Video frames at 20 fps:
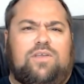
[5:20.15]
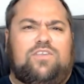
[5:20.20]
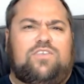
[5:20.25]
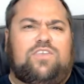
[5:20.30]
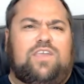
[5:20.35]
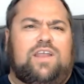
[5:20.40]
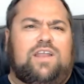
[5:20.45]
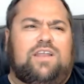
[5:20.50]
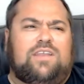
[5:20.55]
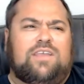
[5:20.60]

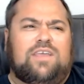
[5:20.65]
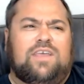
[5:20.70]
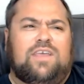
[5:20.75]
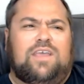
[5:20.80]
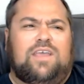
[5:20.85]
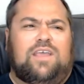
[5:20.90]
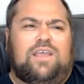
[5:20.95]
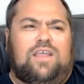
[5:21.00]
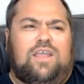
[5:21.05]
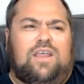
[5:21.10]
and
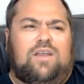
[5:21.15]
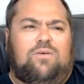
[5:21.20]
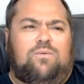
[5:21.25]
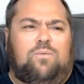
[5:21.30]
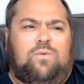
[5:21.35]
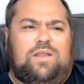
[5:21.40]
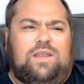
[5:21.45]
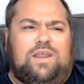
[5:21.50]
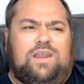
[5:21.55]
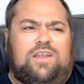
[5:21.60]
it
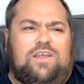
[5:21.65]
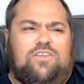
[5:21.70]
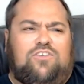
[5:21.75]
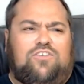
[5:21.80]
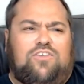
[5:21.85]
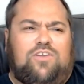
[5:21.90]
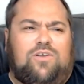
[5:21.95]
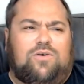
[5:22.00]
really does show.